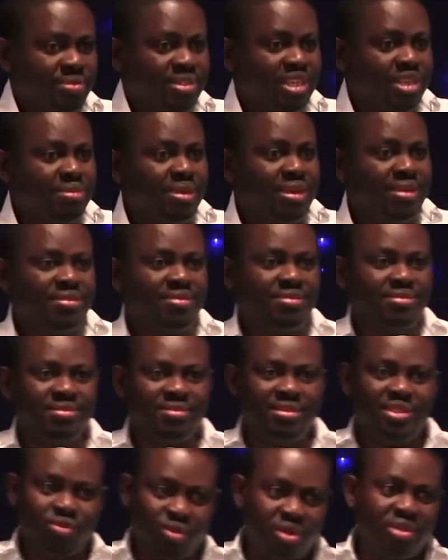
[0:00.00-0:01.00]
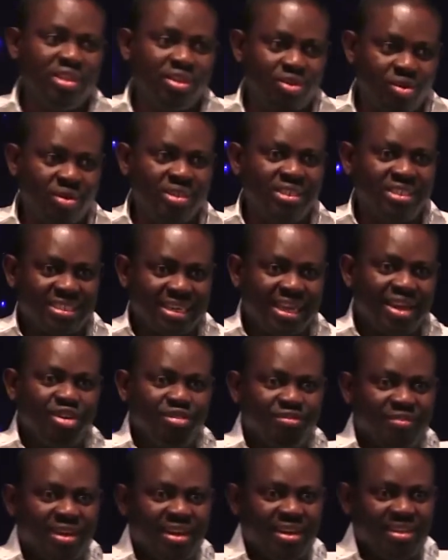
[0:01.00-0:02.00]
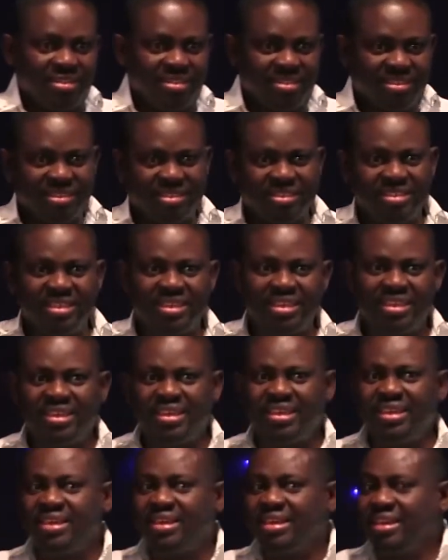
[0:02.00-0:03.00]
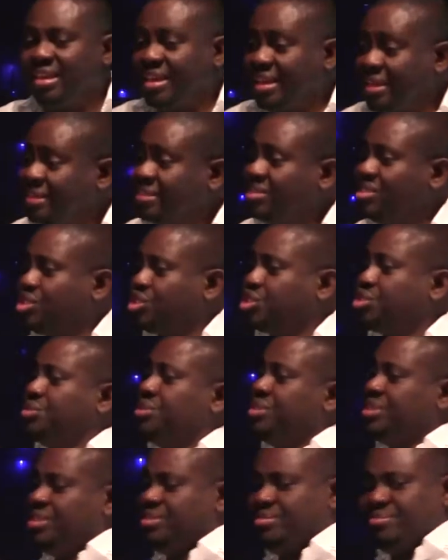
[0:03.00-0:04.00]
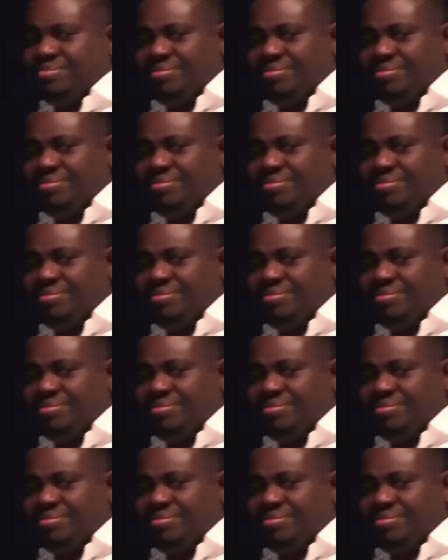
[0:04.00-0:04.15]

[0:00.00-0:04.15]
Amen. The one they call the triumphant entry.